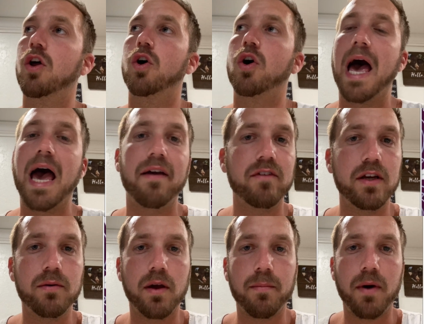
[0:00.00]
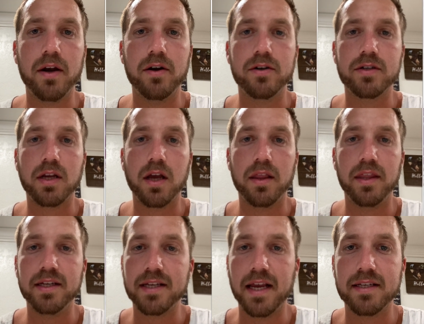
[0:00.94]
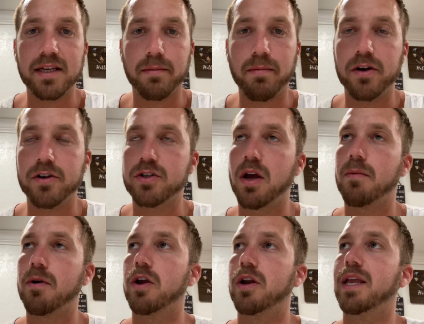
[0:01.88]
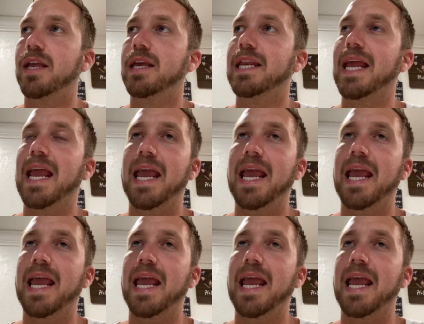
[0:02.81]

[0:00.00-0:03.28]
having miners, these ASIC miners come on in,